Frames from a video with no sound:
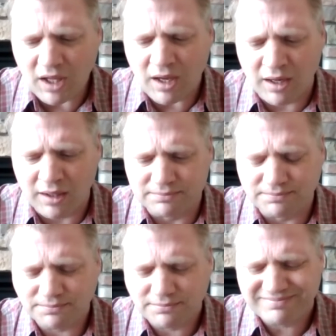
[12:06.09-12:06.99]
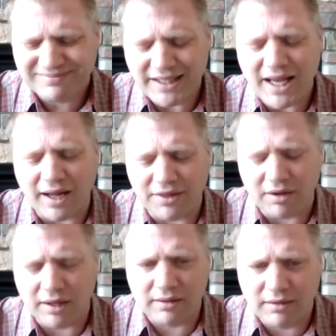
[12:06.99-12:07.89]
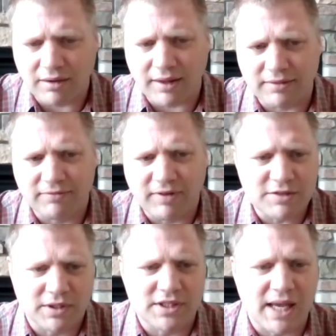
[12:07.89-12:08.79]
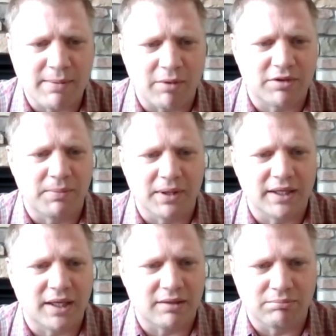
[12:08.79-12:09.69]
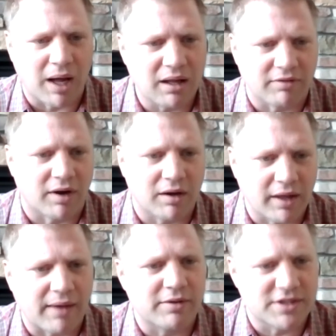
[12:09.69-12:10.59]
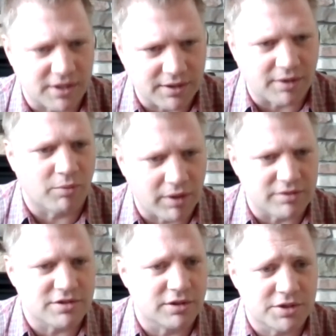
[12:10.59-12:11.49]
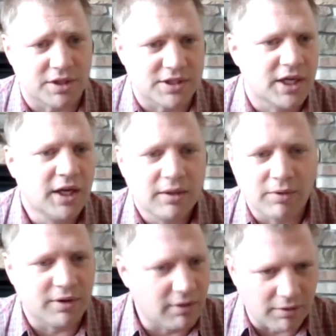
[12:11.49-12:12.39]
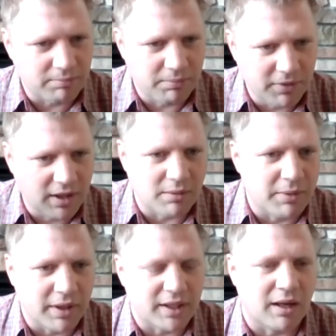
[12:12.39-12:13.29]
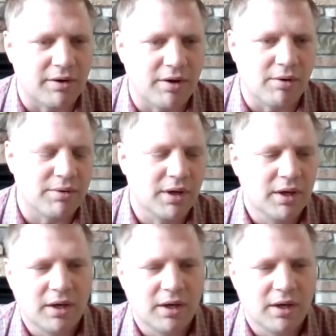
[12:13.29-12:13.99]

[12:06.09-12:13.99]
Um, and yeah, I thought like Venezuela just came out with the million bolivar. Like that was their one of their solutions where you can get $1 million note.